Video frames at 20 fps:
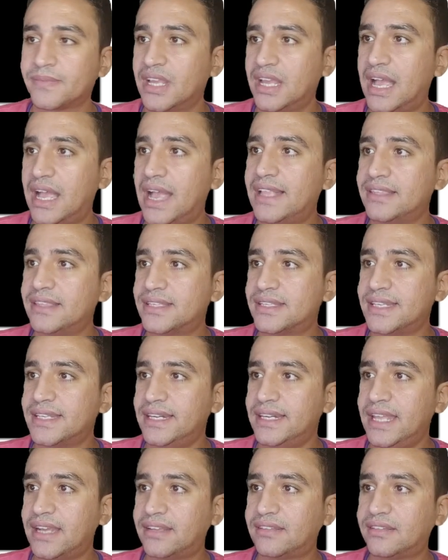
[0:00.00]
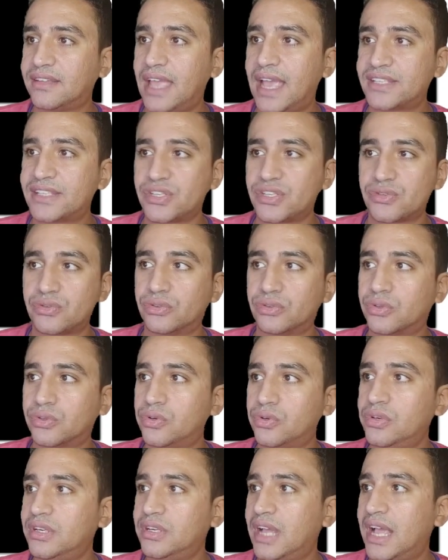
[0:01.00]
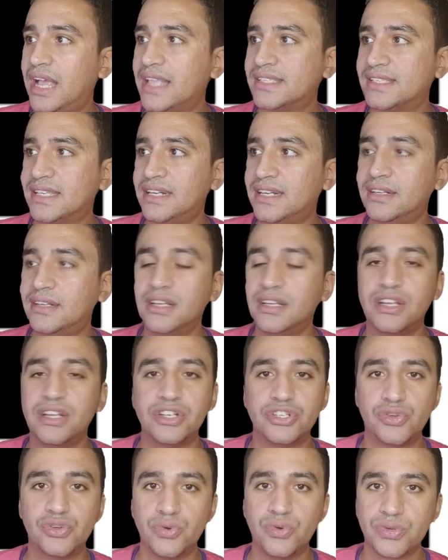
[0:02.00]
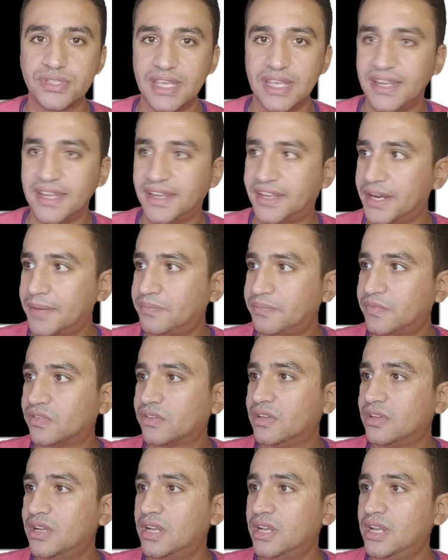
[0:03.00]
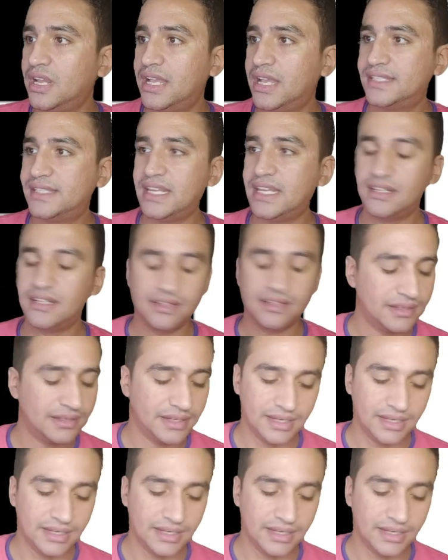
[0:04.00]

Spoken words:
and select Access Control, and then choose Encrypt. Then